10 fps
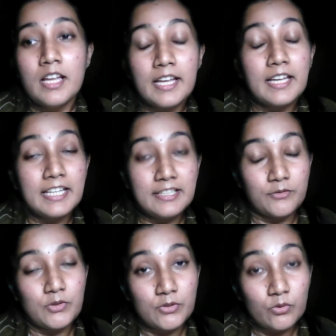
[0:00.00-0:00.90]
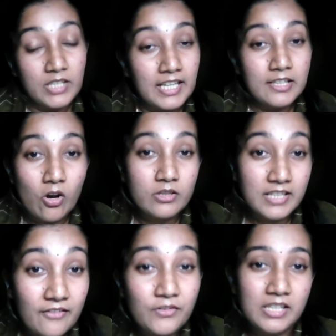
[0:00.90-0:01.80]
interview. So they taught
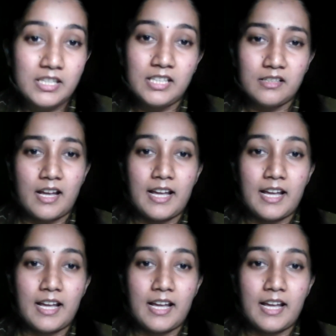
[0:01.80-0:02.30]
everything